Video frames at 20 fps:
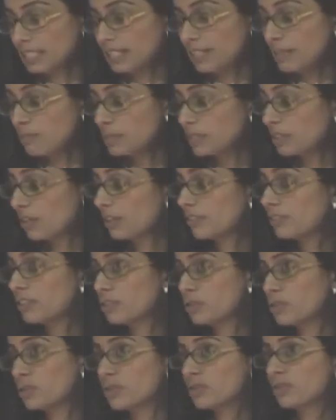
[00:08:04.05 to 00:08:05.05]
Lipitor,
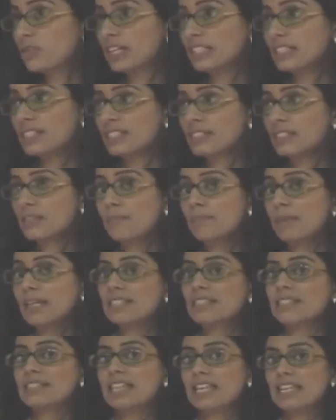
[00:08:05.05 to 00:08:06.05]
which was once the
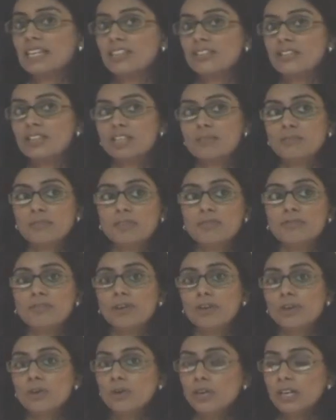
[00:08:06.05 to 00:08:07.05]
best-selling treatment
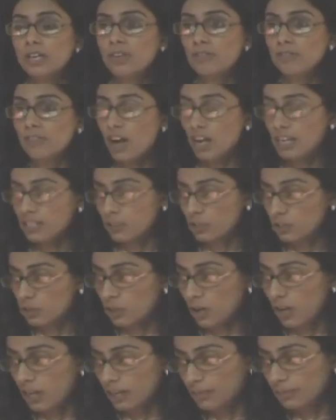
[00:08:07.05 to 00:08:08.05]
for lowering of
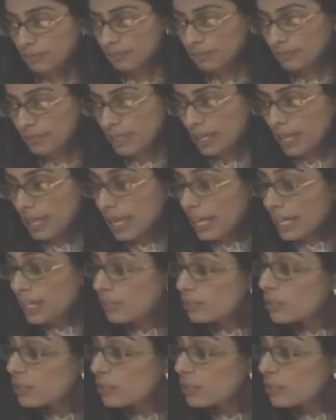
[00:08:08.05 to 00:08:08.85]
cholesterol. It